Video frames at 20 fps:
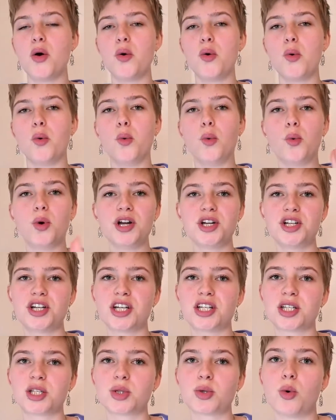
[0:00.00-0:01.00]
which
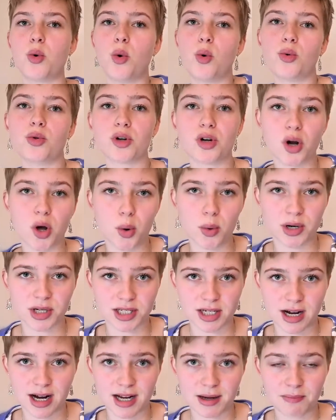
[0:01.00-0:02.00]
is on the lower
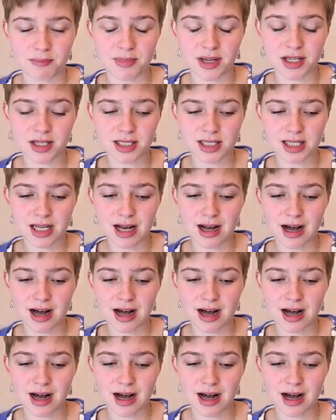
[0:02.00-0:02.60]
side because